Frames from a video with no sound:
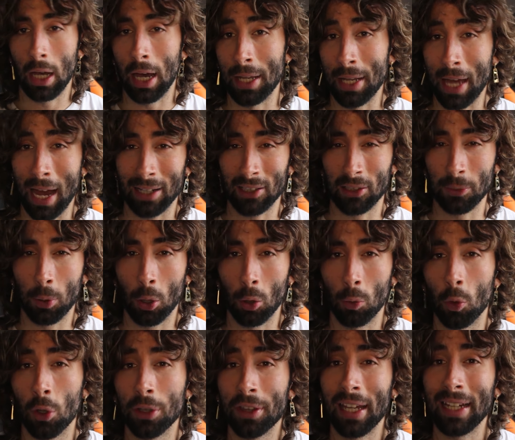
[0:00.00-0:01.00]
and acts
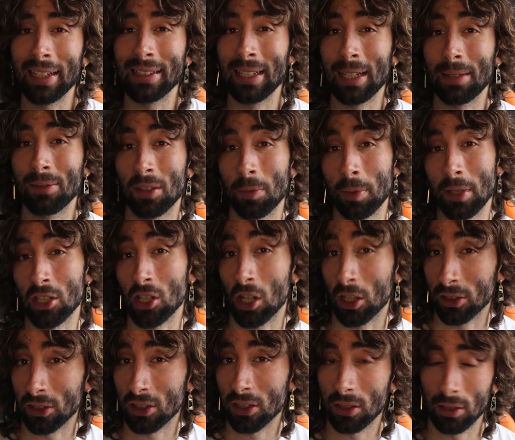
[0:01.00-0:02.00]
upon what they deem to be
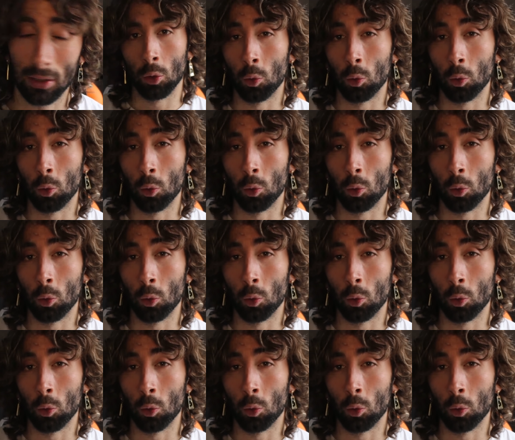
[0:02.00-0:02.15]
just,